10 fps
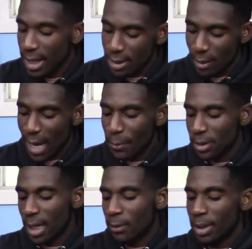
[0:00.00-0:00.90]
So Apple's
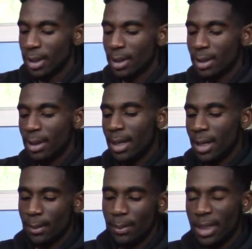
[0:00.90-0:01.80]
not really gonna
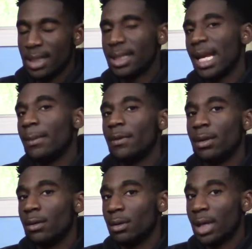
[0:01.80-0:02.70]
be ashamed of the
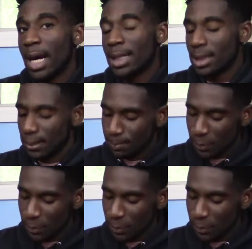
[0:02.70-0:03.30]
little notch.